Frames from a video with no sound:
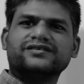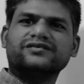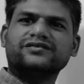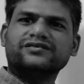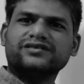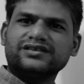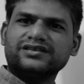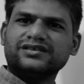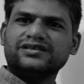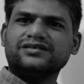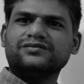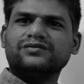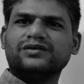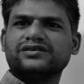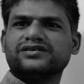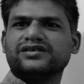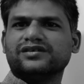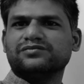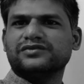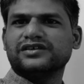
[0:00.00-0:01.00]
So this is
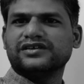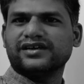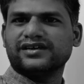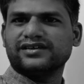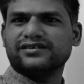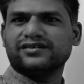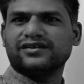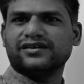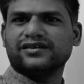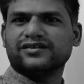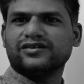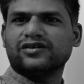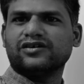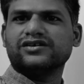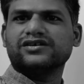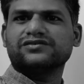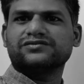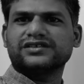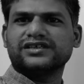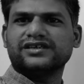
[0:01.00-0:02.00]
what something I
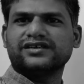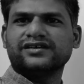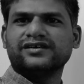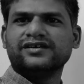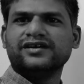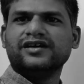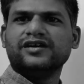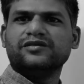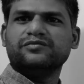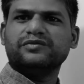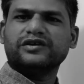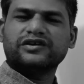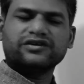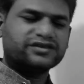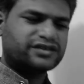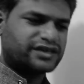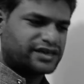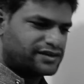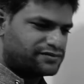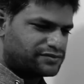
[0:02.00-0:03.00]
thought of sharing,
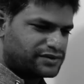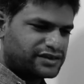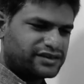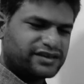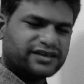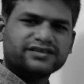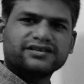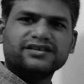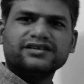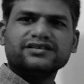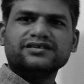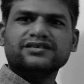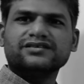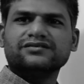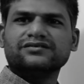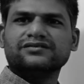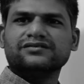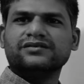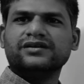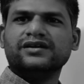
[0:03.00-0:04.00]
because I have done
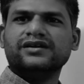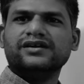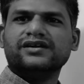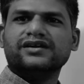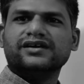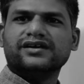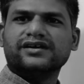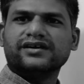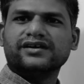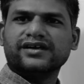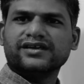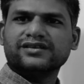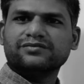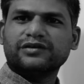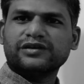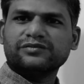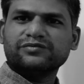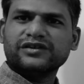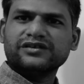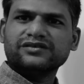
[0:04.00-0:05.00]
extensive
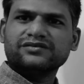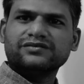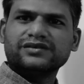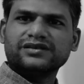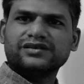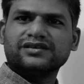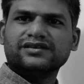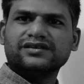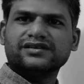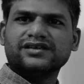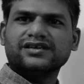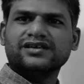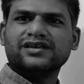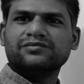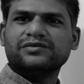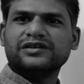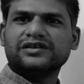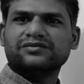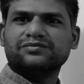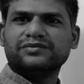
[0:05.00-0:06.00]
experiments with
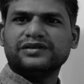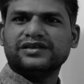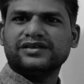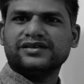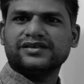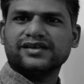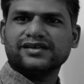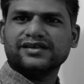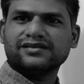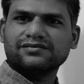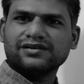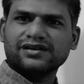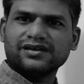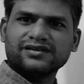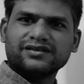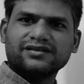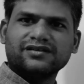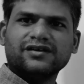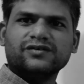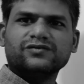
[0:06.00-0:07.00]
gigabit speeds as well
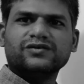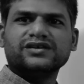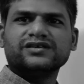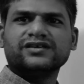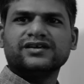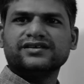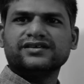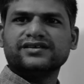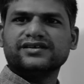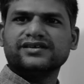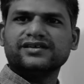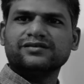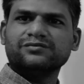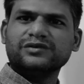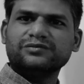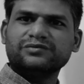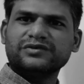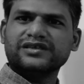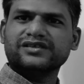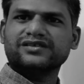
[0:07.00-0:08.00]
as 100
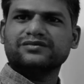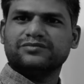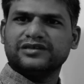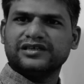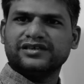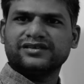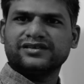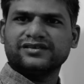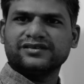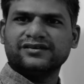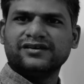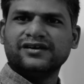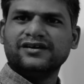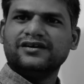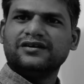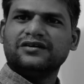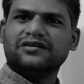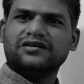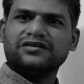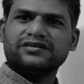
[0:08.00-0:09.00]
Mbps speeds
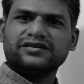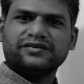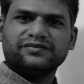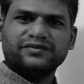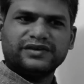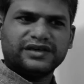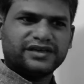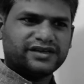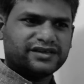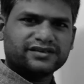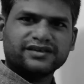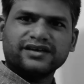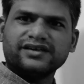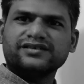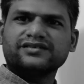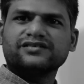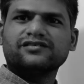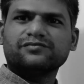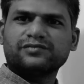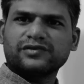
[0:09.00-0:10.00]
on various
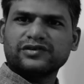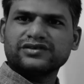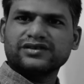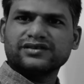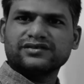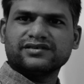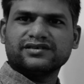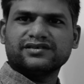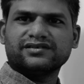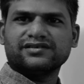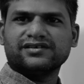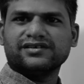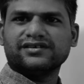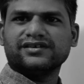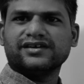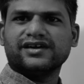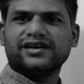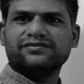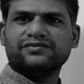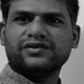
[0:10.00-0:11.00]
kinds of processors,
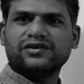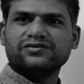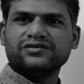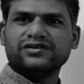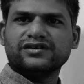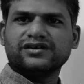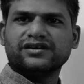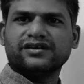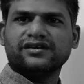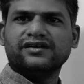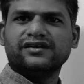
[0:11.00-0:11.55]
and I found